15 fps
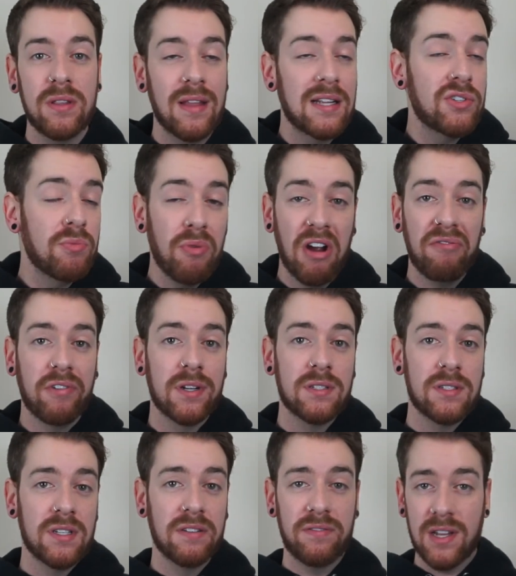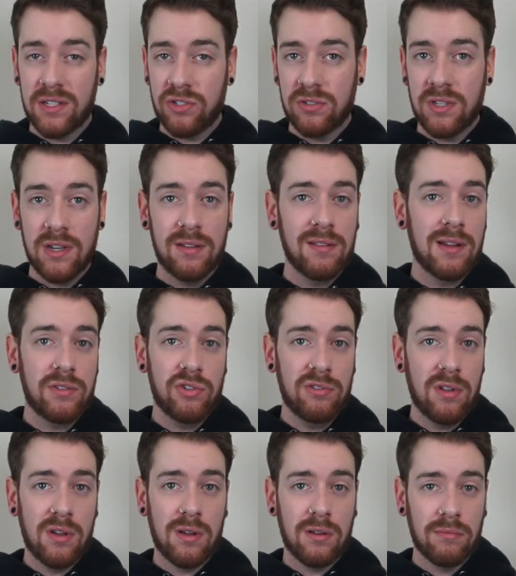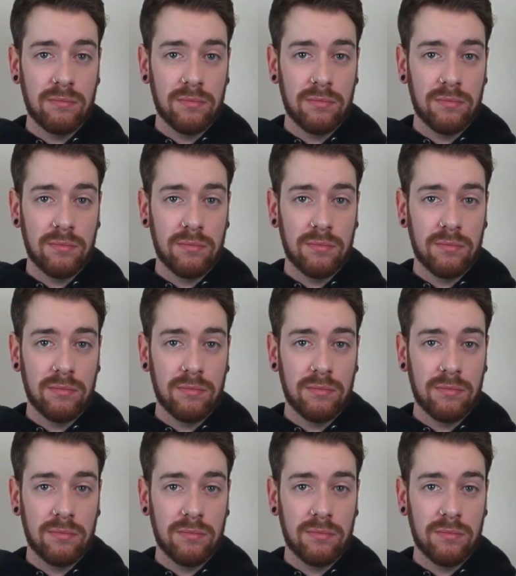that's your preference. If that's your thing, that's your thing.